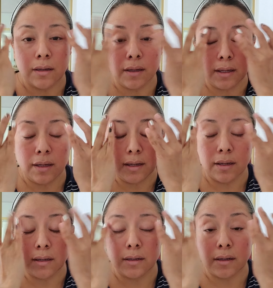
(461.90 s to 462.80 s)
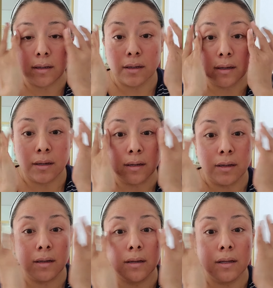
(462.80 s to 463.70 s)
And
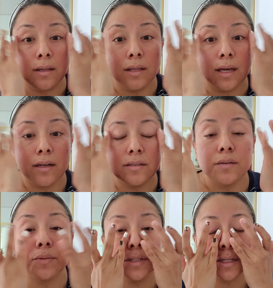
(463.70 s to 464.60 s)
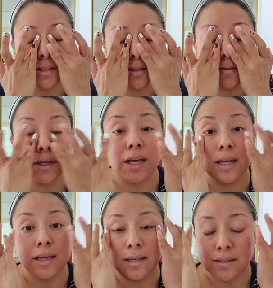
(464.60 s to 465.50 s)
that is the protection of the
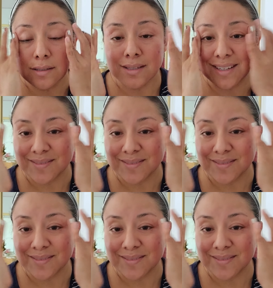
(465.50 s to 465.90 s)
eyes.